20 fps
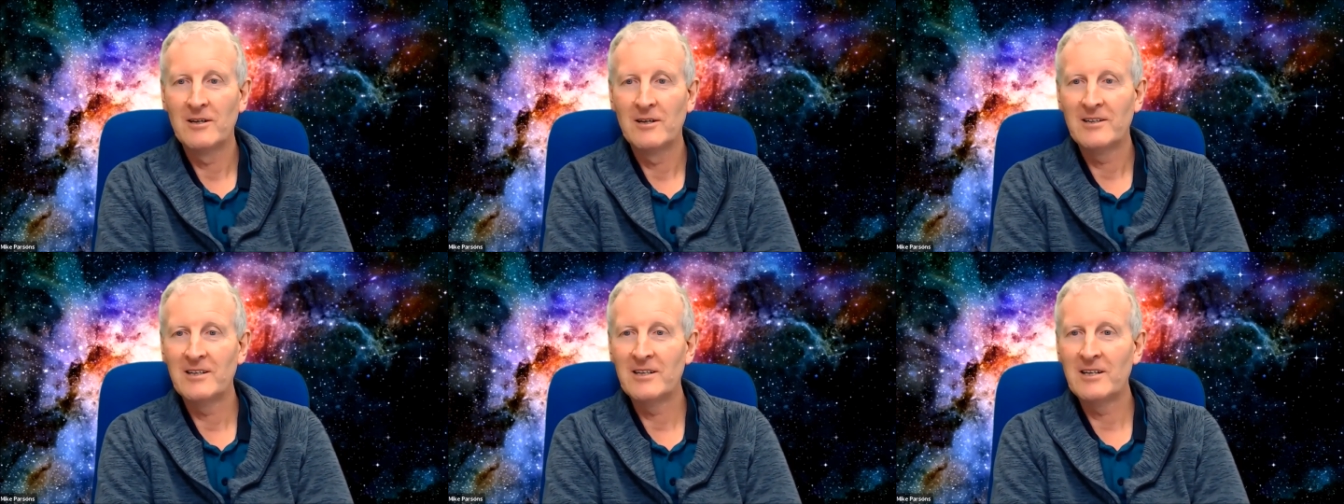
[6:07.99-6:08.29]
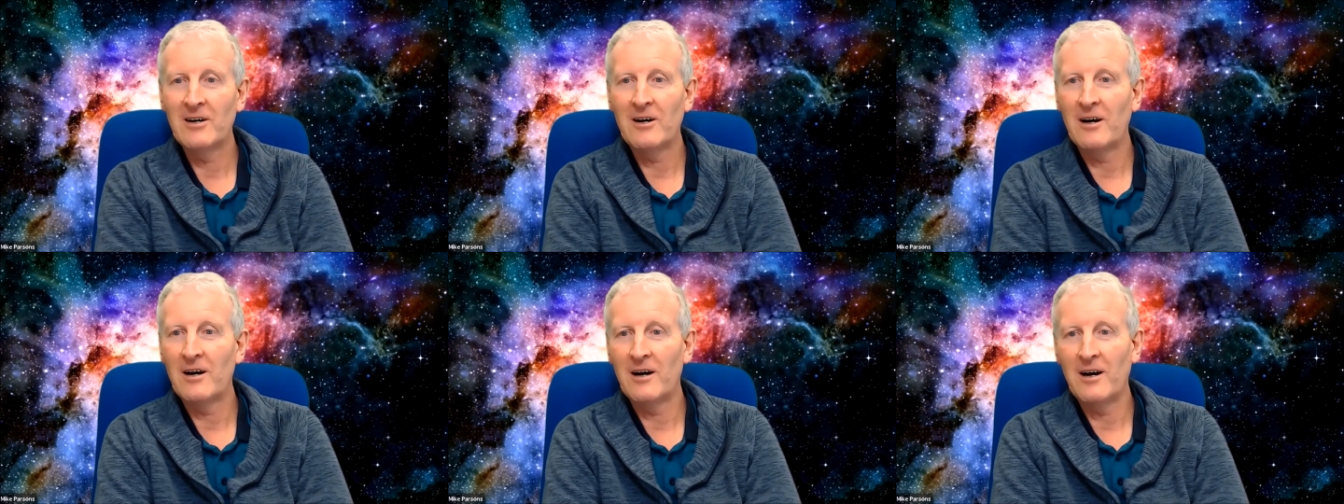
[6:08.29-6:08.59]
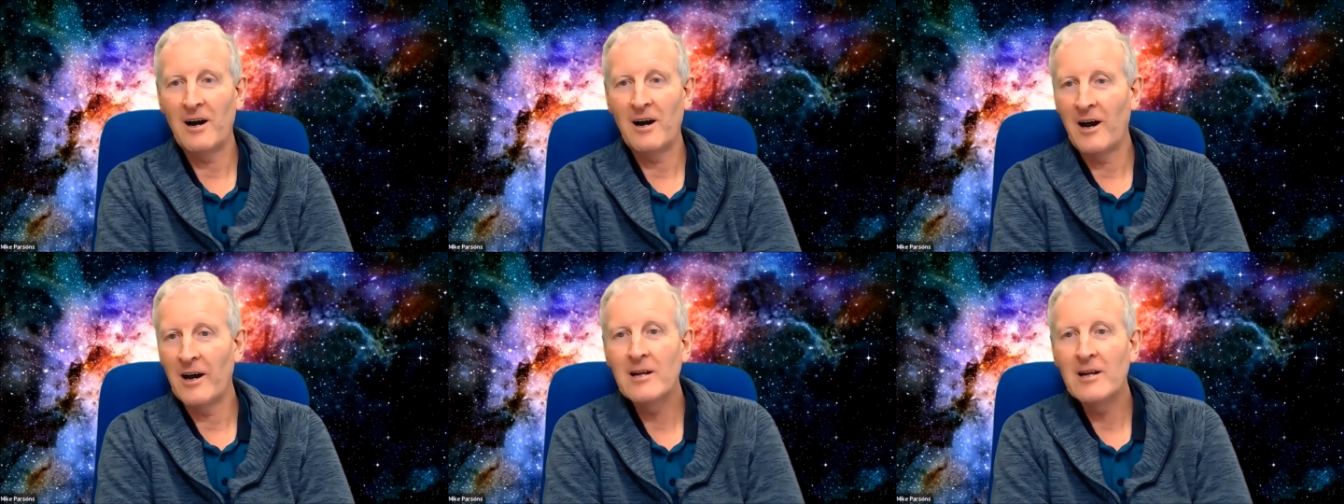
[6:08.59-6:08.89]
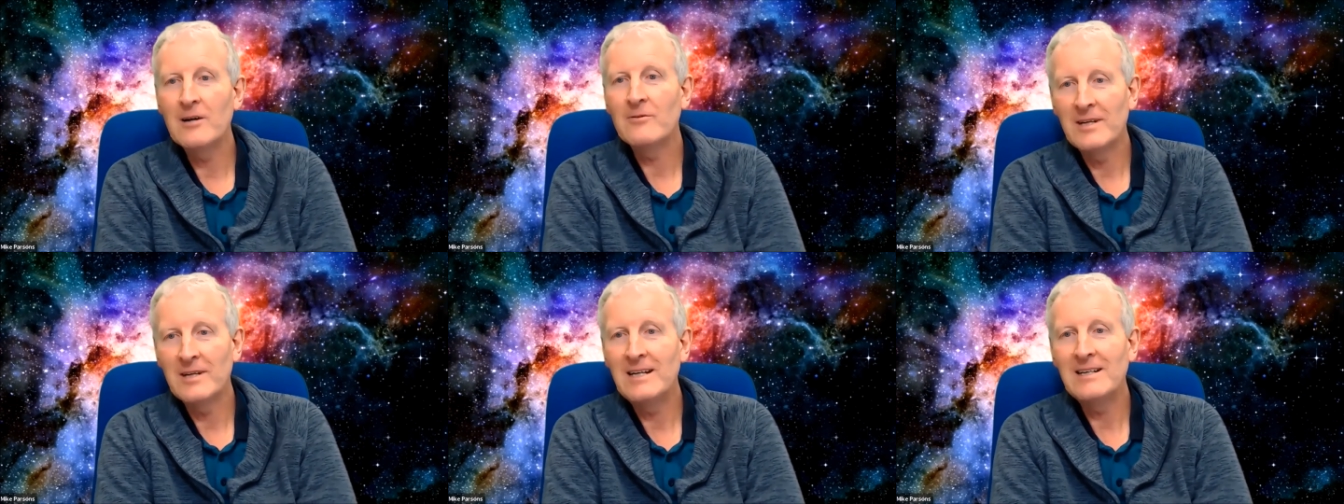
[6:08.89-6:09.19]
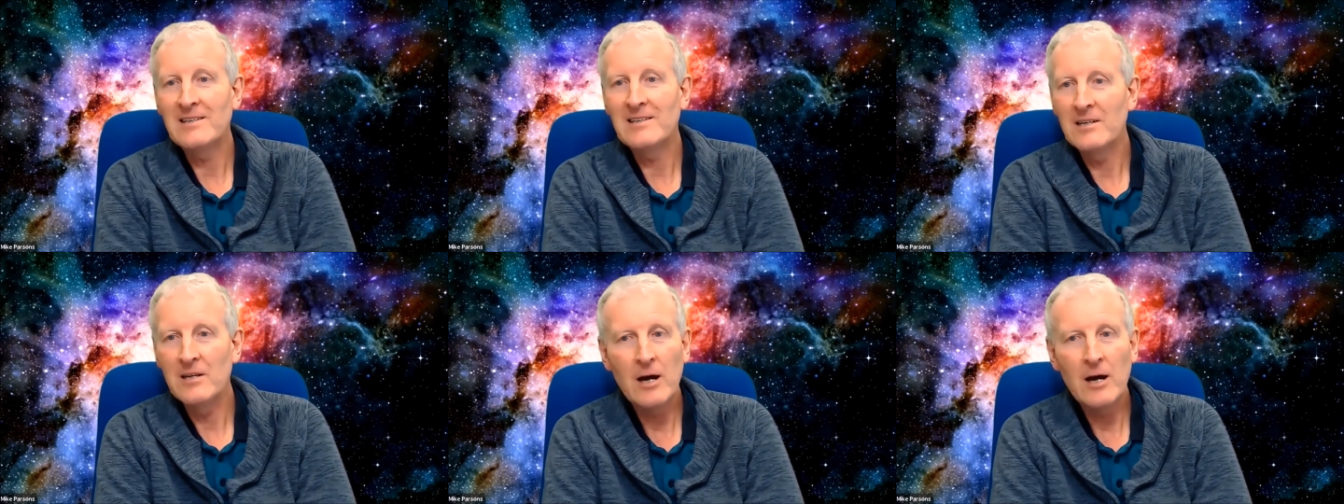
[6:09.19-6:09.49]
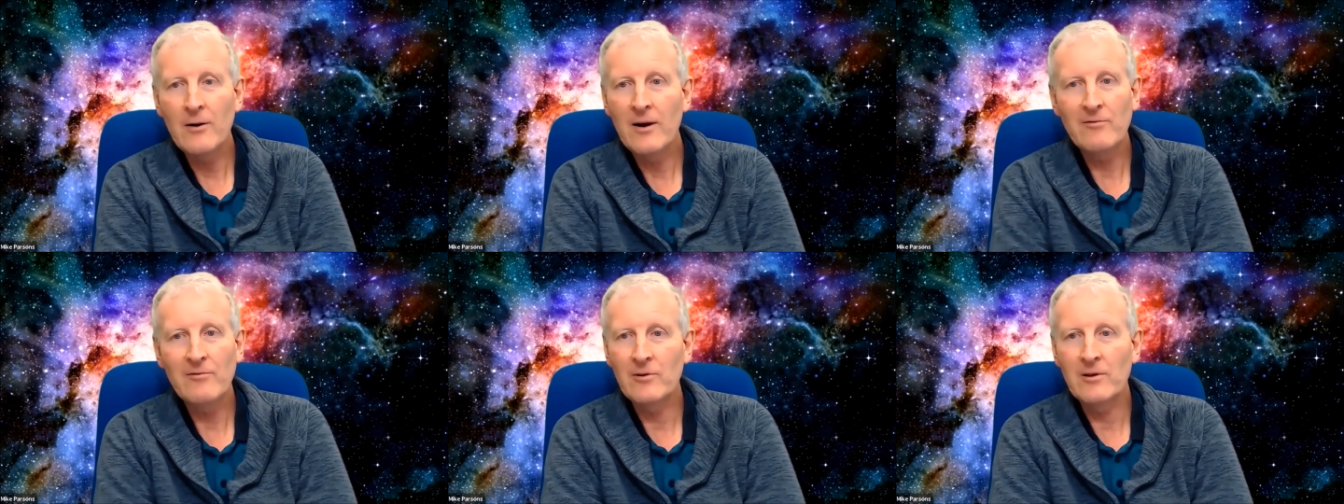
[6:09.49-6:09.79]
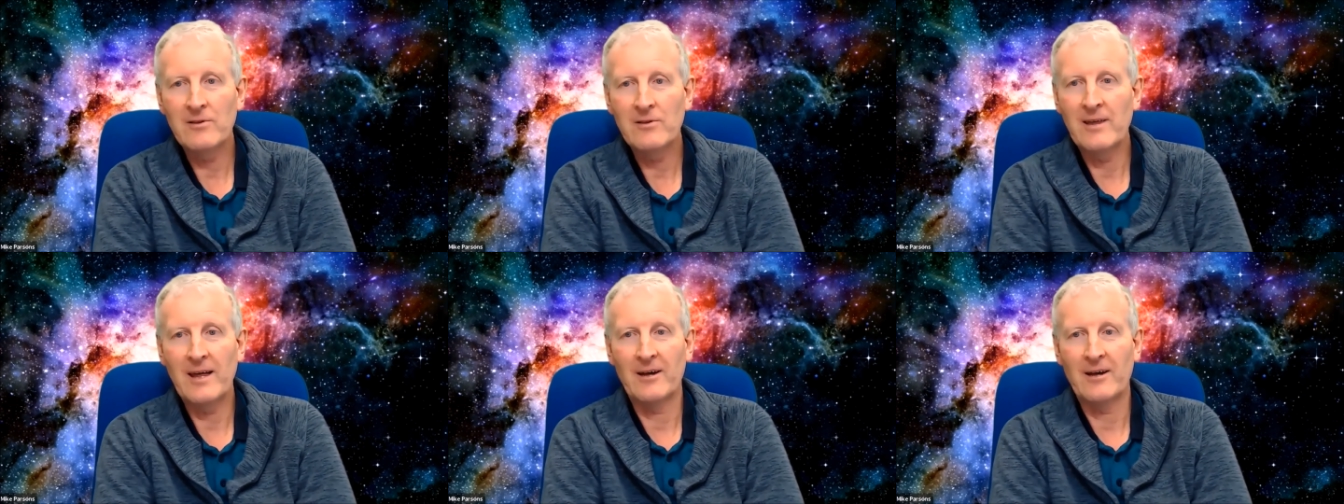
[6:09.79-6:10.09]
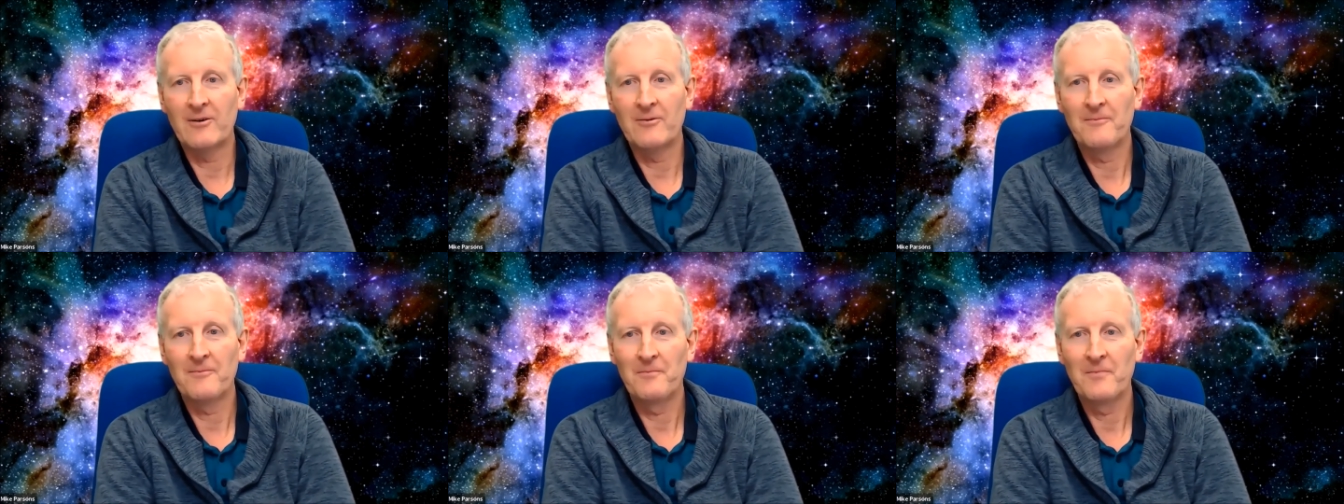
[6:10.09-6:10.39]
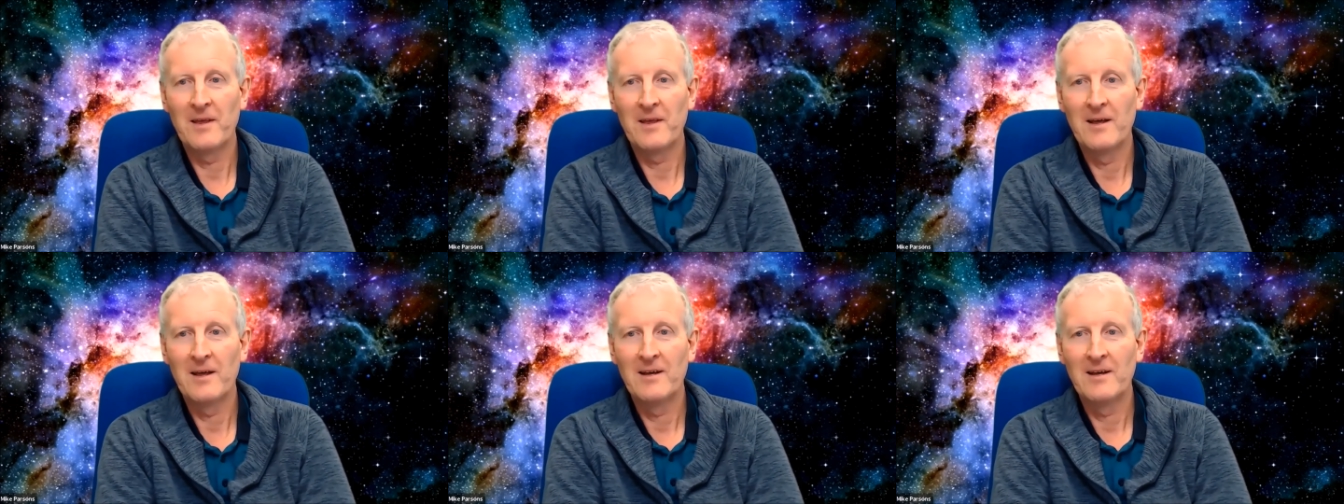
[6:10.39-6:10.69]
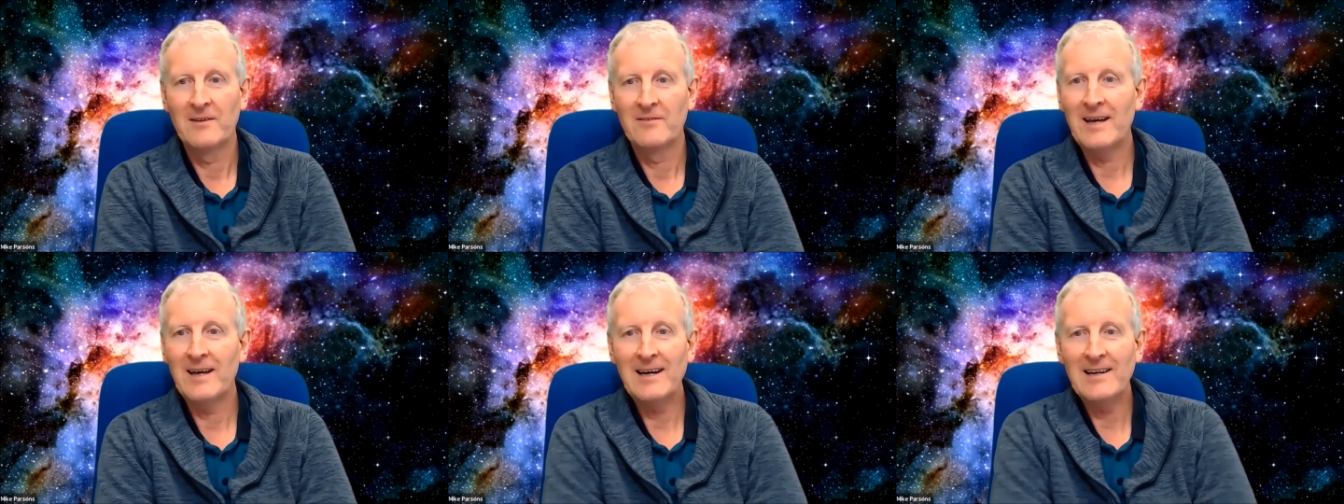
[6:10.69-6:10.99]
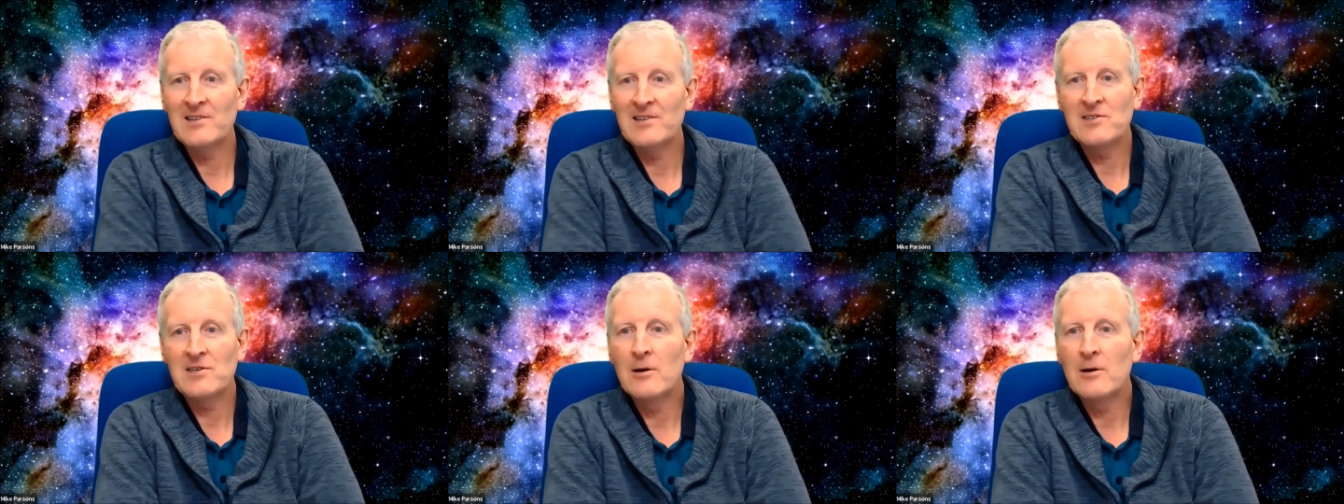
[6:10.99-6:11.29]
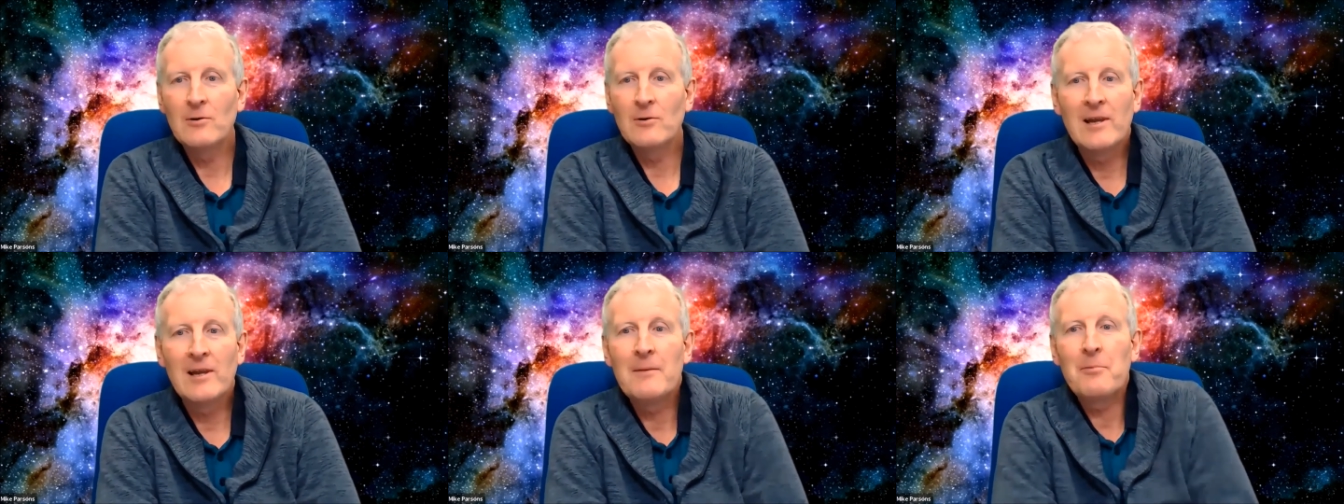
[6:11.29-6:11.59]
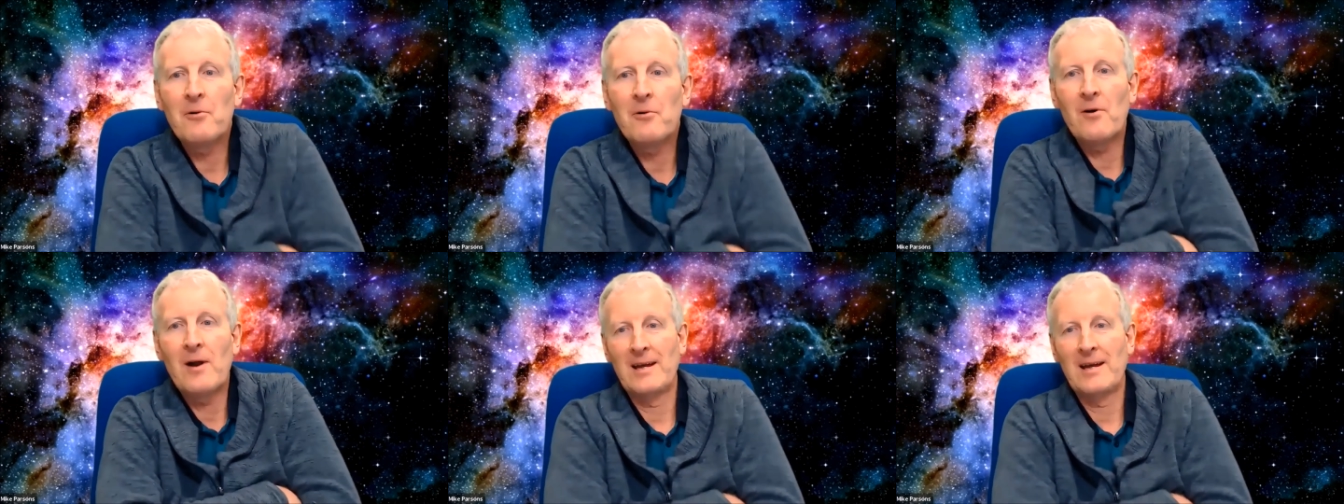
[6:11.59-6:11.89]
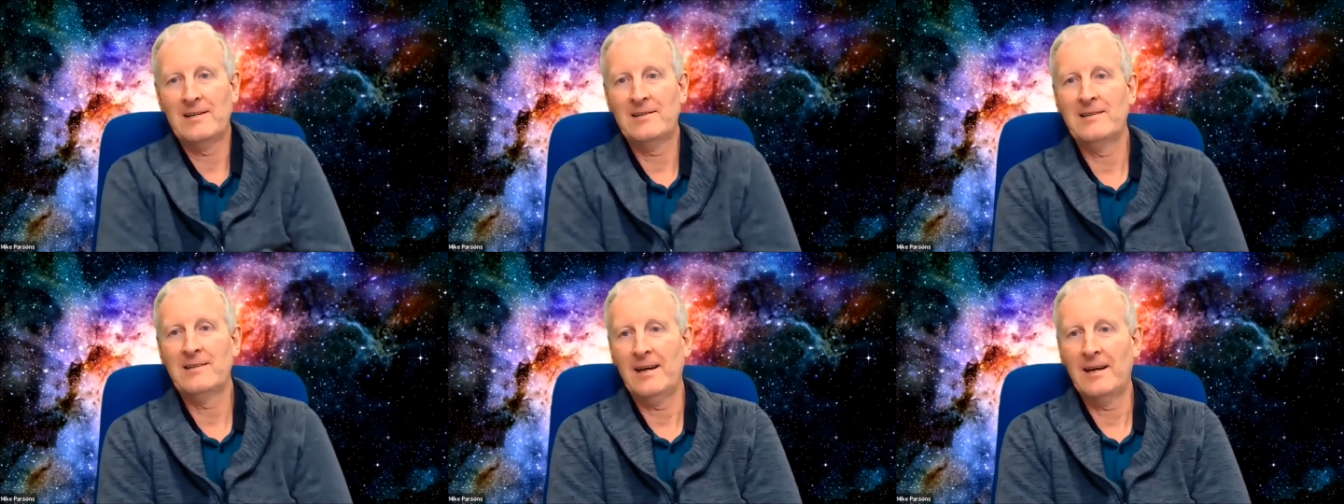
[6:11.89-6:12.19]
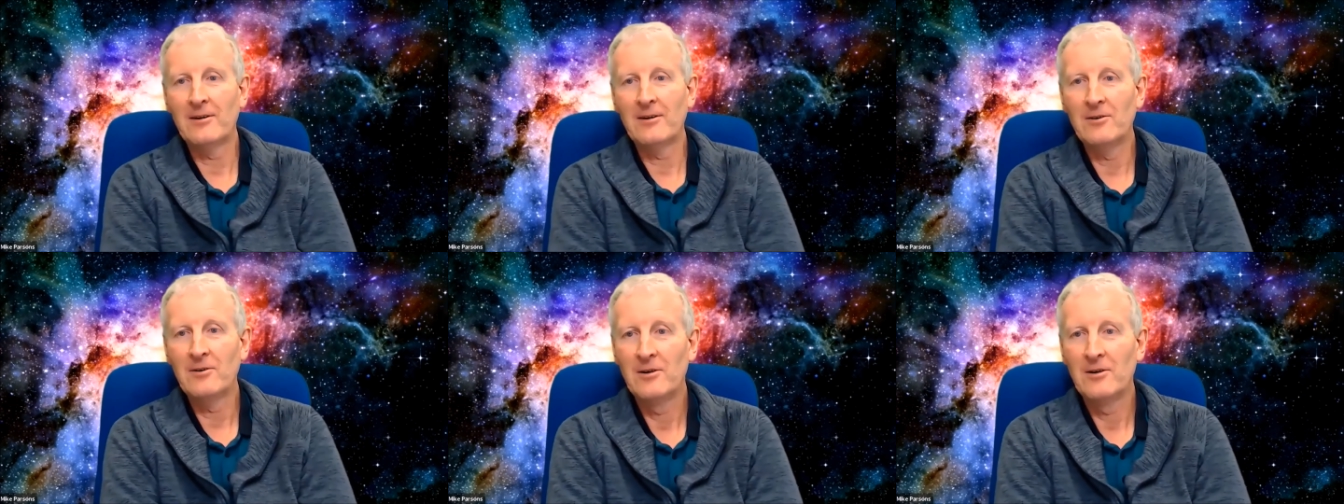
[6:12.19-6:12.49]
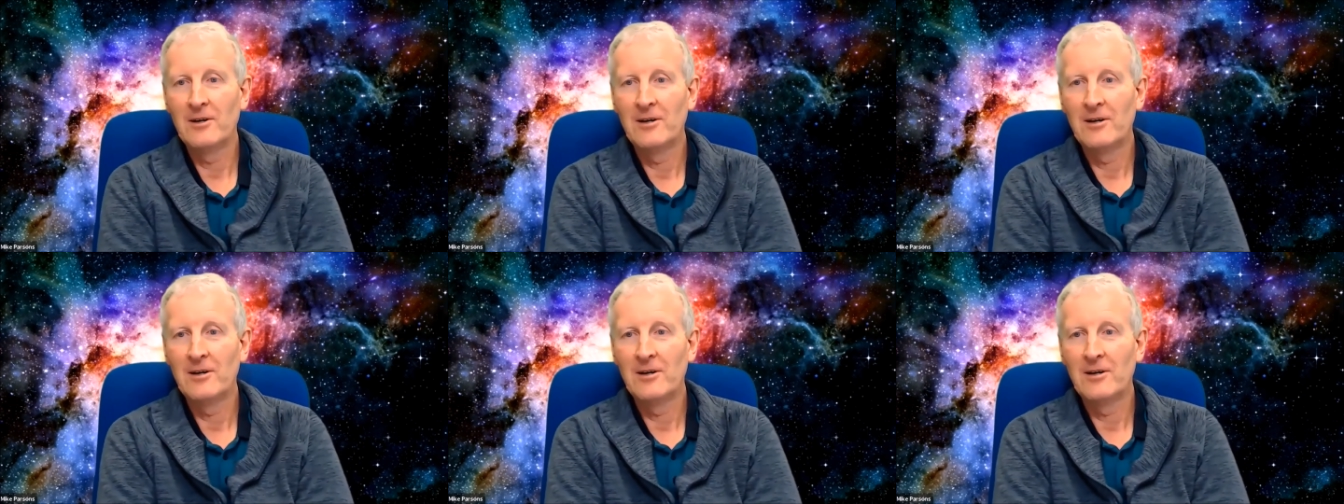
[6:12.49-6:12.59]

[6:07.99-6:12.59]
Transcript: You know, I don't need to know everything. That is so liberating